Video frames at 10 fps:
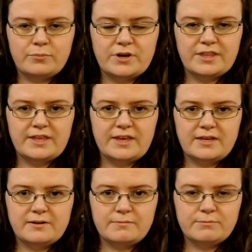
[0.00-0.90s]
Breathe
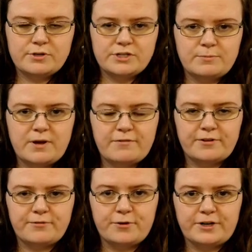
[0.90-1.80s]
in, push the
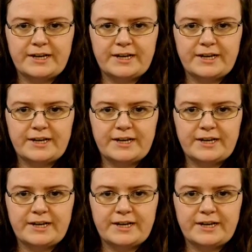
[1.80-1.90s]
pelvic floor